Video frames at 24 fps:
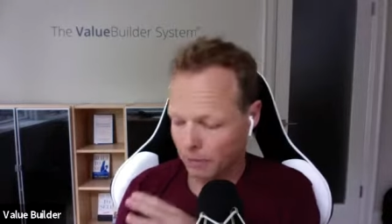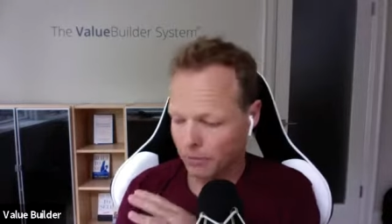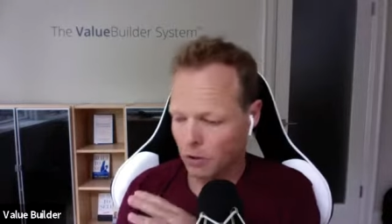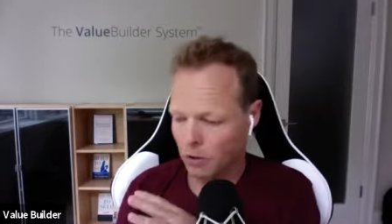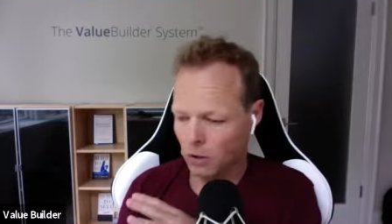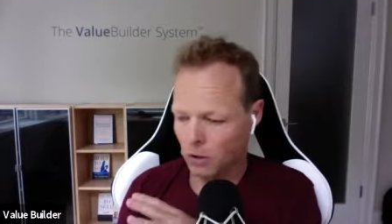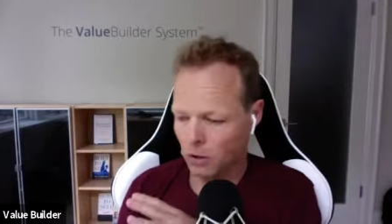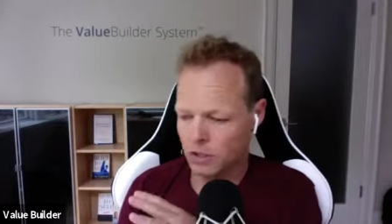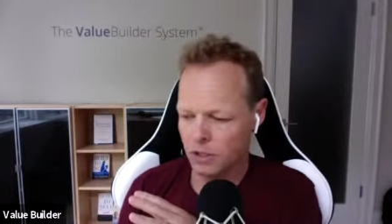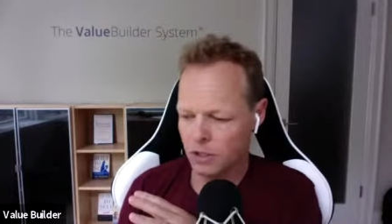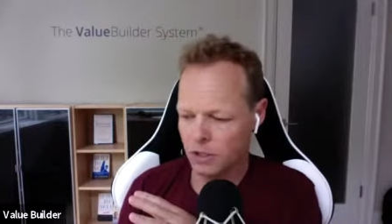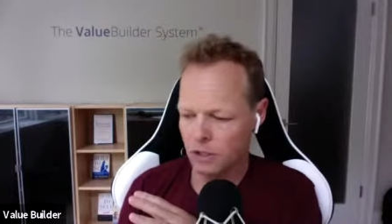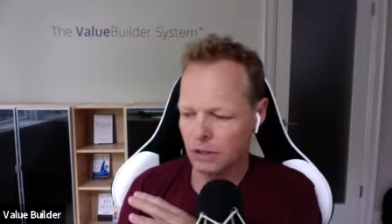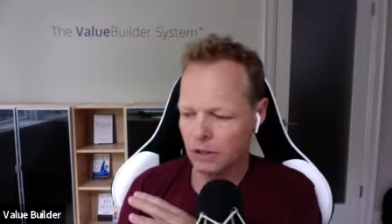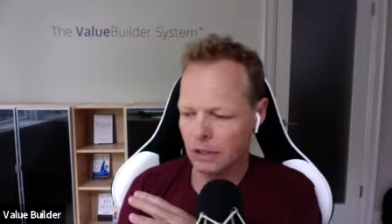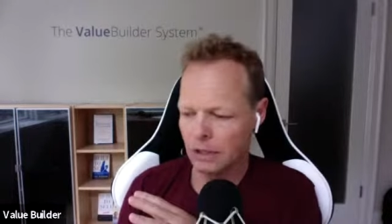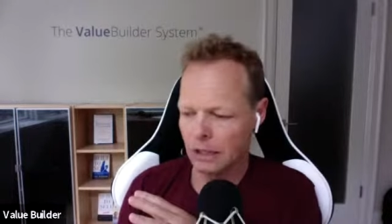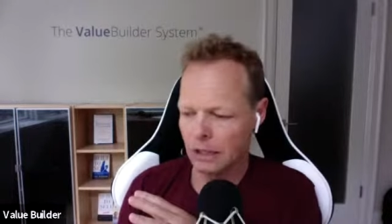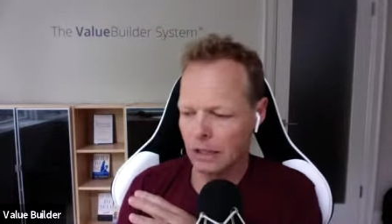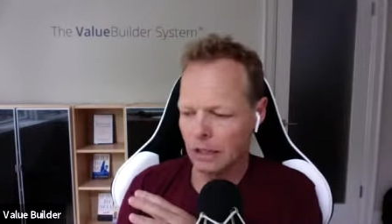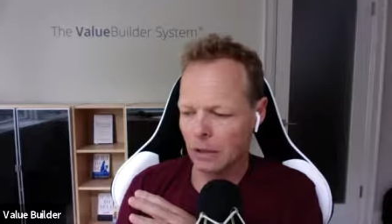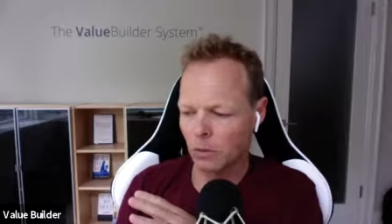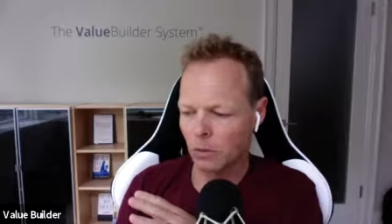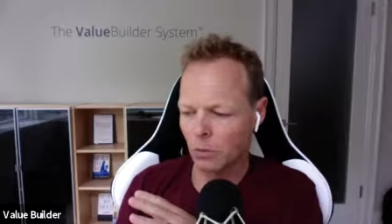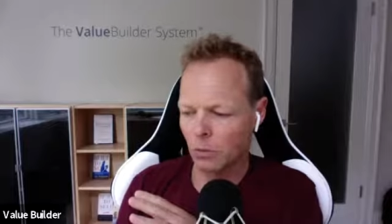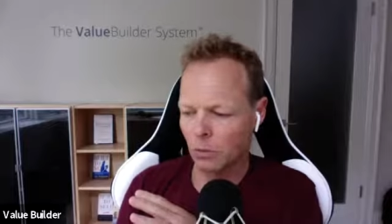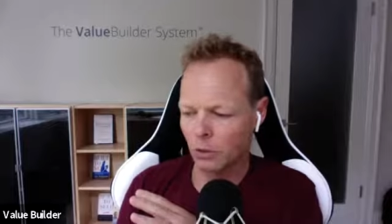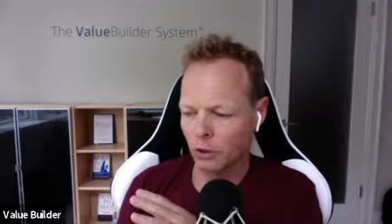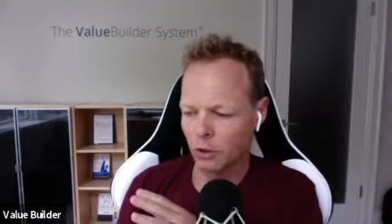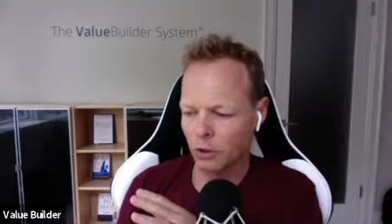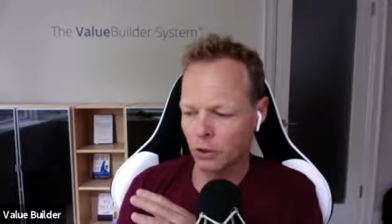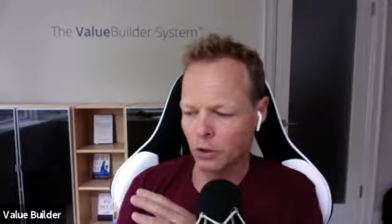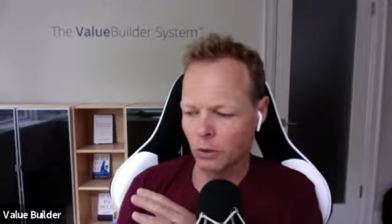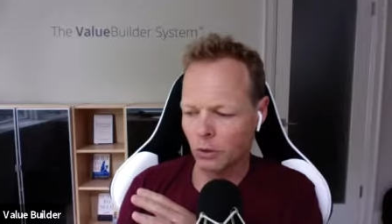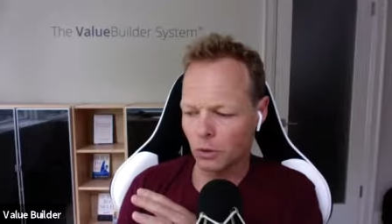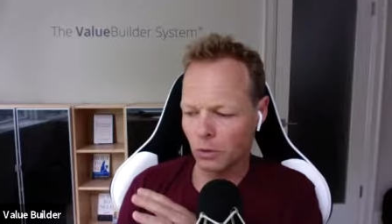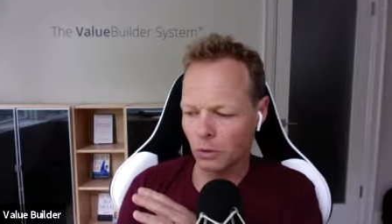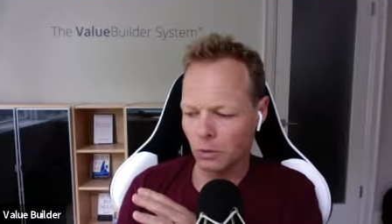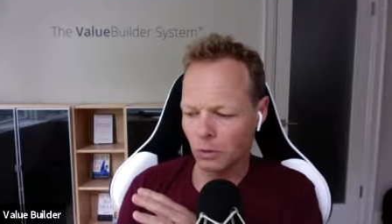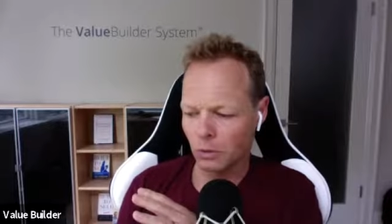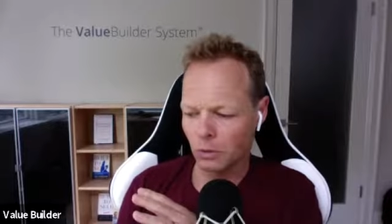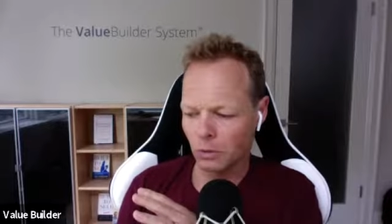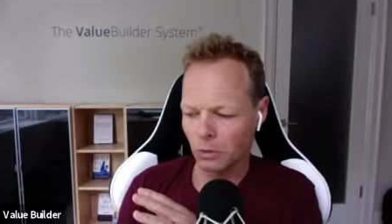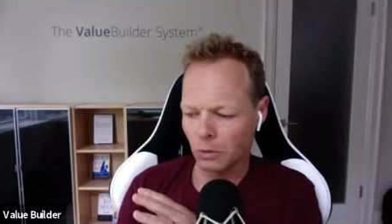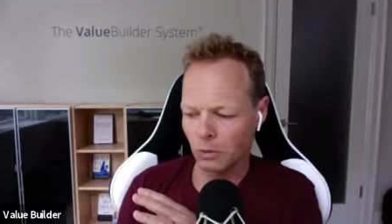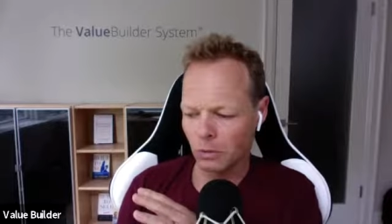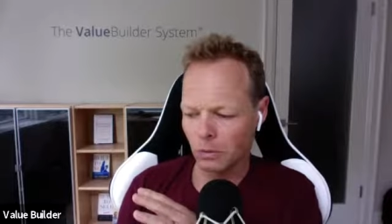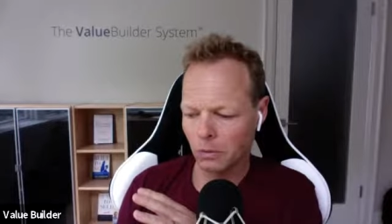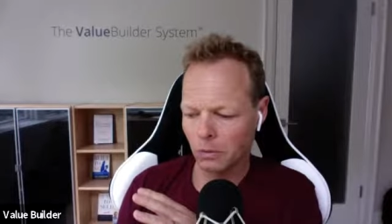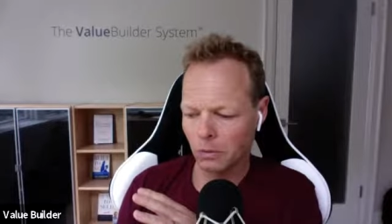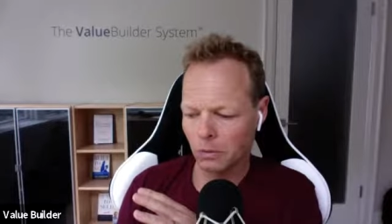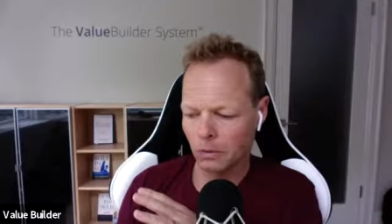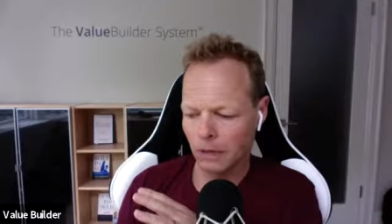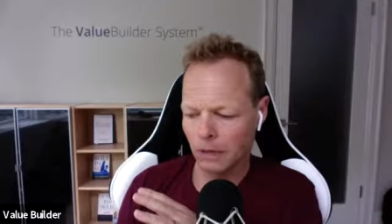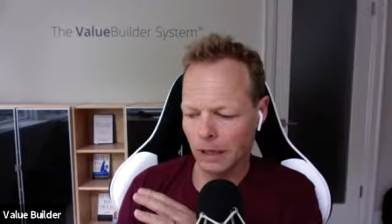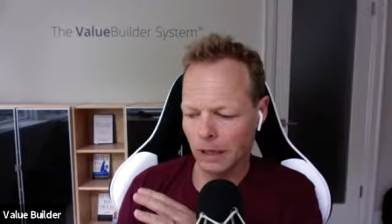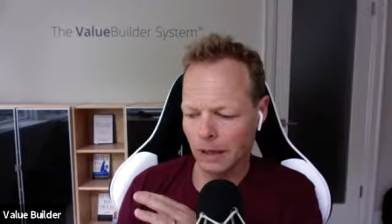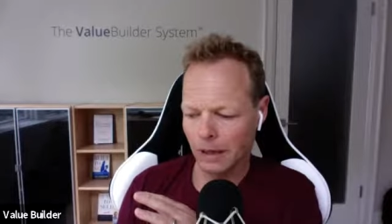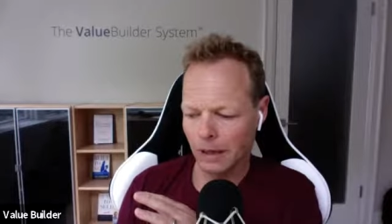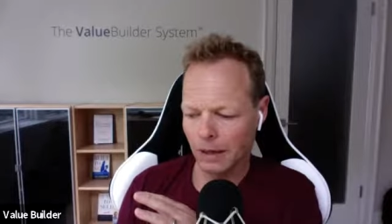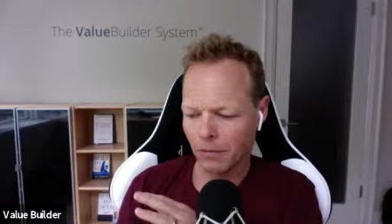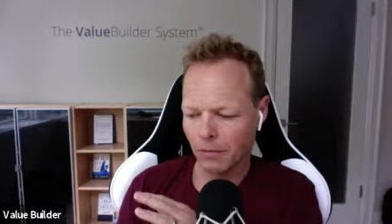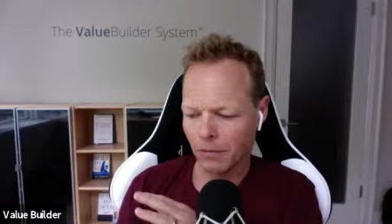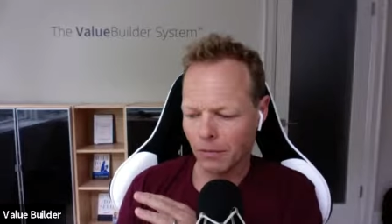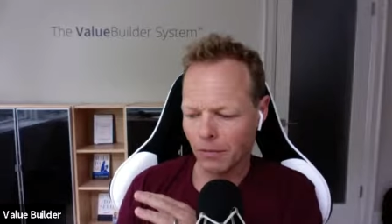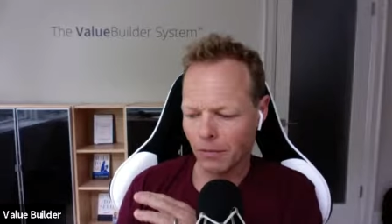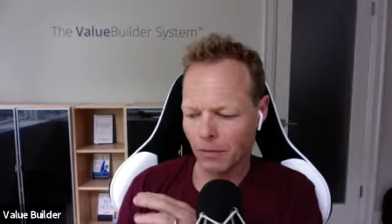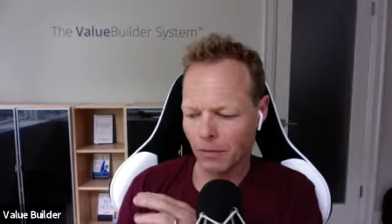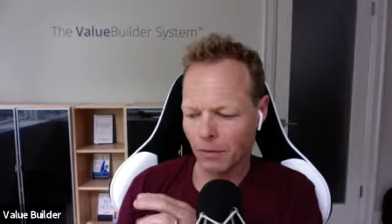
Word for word: of Carson, were you uh,